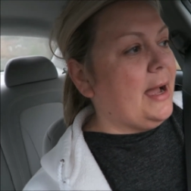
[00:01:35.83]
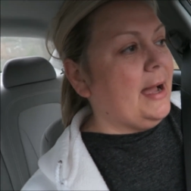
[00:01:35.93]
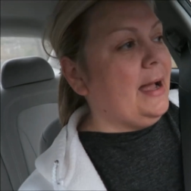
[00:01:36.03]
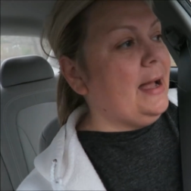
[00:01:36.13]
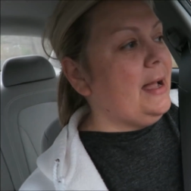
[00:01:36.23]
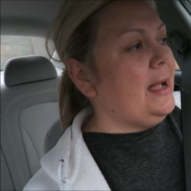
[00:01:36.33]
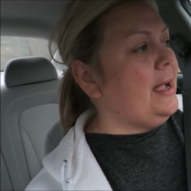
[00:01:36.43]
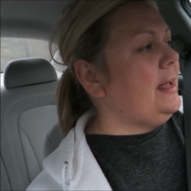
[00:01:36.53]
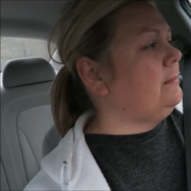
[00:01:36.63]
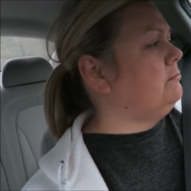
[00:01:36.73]

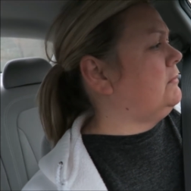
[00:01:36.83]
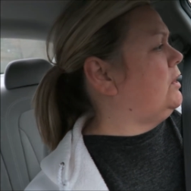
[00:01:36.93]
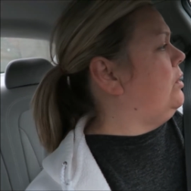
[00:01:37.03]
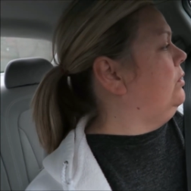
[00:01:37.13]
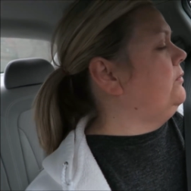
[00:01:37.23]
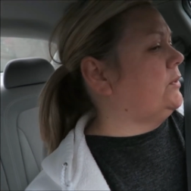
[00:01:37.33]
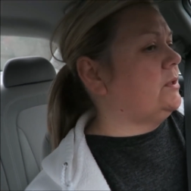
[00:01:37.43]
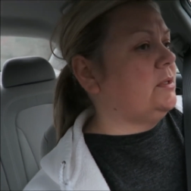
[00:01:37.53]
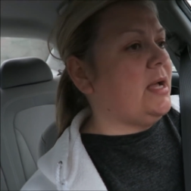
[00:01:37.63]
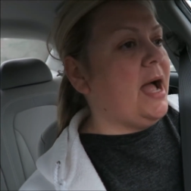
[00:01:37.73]
I,
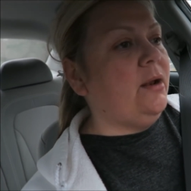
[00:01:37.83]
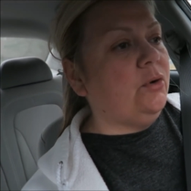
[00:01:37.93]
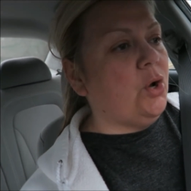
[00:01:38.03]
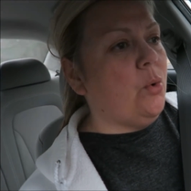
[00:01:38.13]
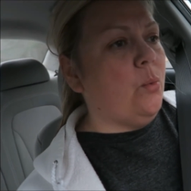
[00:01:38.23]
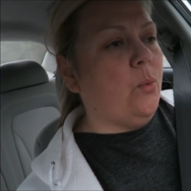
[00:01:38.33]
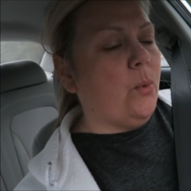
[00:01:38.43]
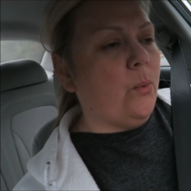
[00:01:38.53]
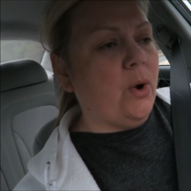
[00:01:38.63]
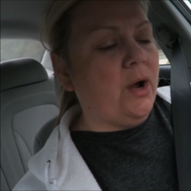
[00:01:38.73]
Culver's, I don't know
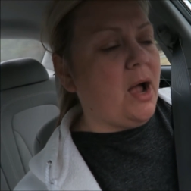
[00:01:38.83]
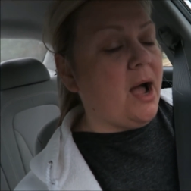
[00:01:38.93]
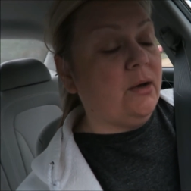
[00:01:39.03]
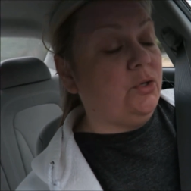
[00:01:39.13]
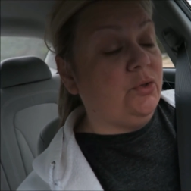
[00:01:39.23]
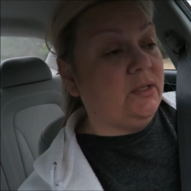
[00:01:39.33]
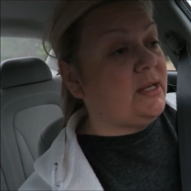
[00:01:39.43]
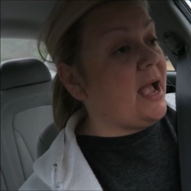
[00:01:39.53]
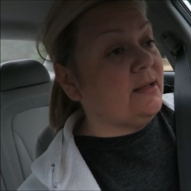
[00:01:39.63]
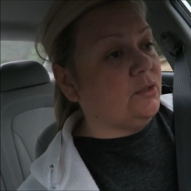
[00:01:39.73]
where how to do the
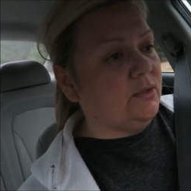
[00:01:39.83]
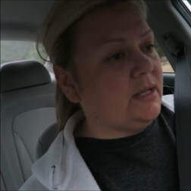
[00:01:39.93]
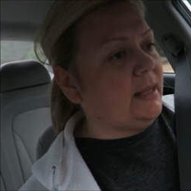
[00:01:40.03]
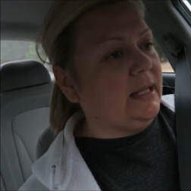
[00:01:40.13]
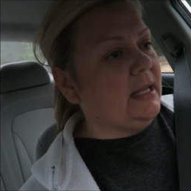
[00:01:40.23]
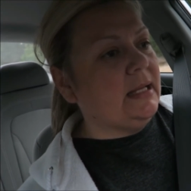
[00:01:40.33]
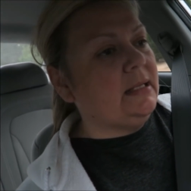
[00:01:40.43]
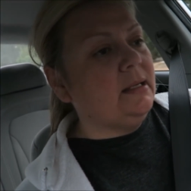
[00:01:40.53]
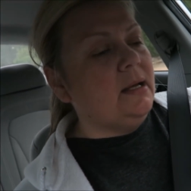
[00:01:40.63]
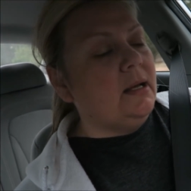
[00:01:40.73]
tassels on the
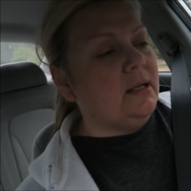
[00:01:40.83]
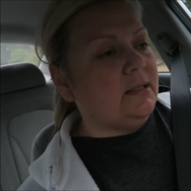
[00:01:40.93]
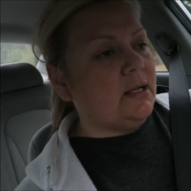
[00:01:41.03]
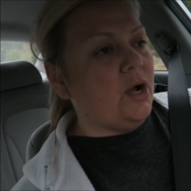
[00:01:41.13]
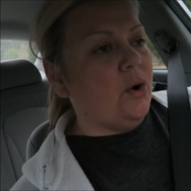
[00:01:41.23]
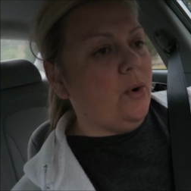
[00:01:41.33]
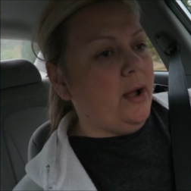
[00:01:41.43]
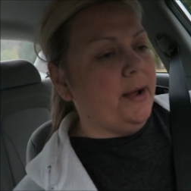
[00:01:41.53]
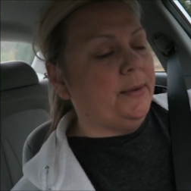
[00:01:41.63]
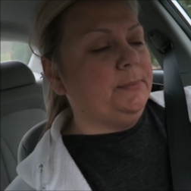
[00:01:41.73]
end. So
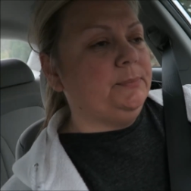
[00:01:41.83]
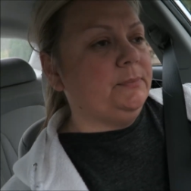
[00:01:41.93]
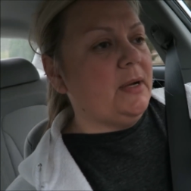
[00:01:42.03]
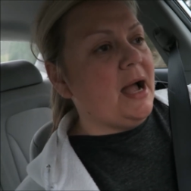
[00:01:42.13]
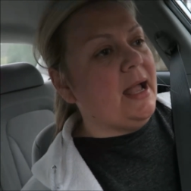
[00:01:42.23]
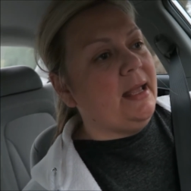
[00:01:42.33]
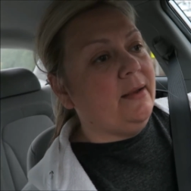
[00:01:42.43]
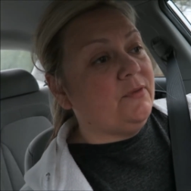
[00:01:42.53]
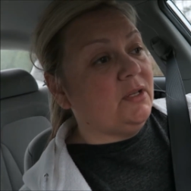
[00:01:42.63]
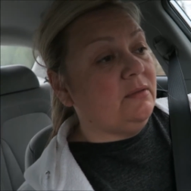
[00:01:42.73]
um, I
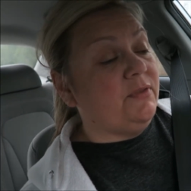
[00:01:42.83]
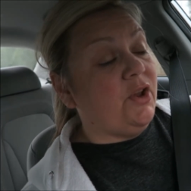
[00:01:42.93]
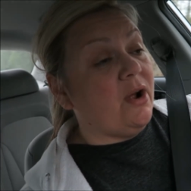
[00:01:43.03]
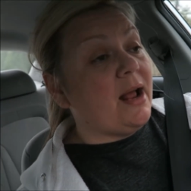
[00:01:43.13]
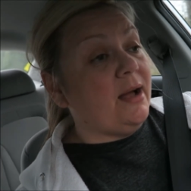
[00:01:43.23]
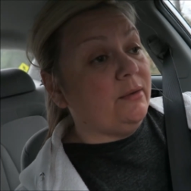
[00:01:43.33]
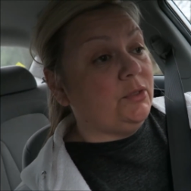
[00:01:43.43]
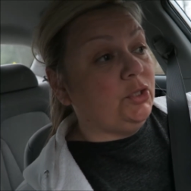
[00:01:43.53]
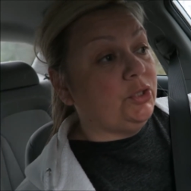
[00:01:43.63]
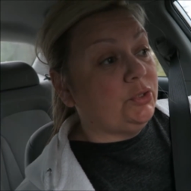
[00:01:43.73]
have to figure out how
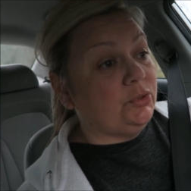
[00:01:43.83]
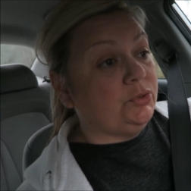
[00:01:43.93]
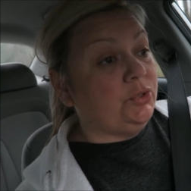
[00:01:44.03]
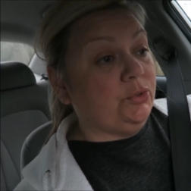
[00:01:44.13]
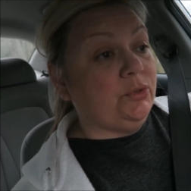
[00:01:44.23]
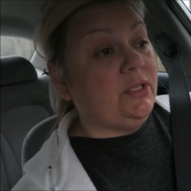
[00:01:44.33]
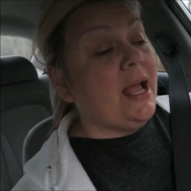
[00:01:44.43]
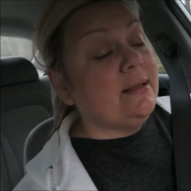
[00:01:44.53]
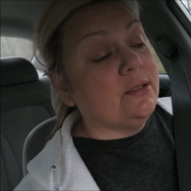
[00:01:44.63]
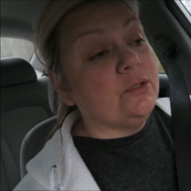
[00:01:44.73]
to learn to do the
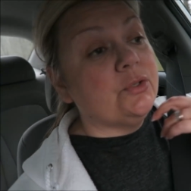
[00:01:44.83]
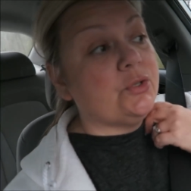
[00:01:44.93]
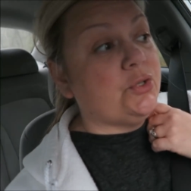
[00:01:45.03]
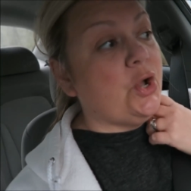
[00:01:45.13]
tassels.